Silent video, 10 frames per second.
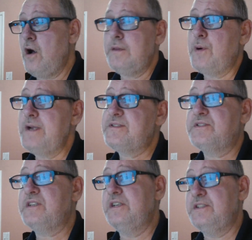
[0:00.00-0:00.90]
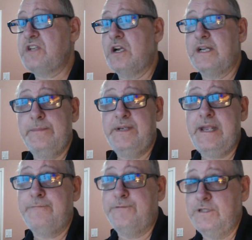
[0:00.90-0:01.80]
the prices are going to start coming
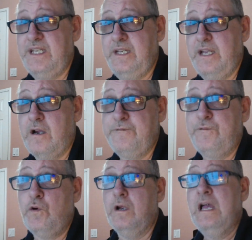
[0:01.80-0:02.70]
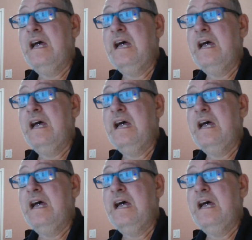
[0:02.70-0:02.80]
down for DDR4.